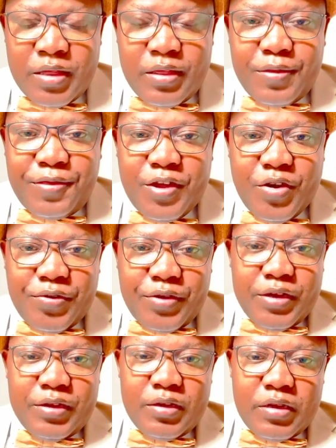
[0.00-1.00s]
The
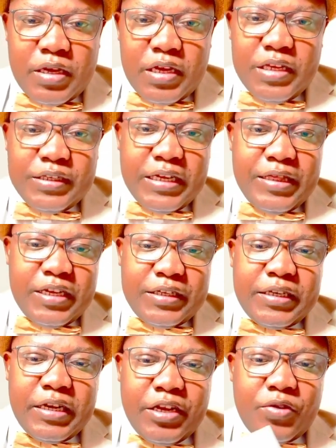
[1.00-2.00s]
theory is in
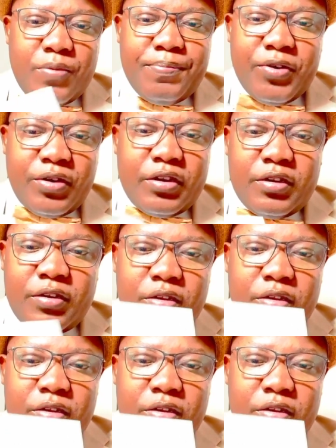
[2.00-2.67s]
this little book.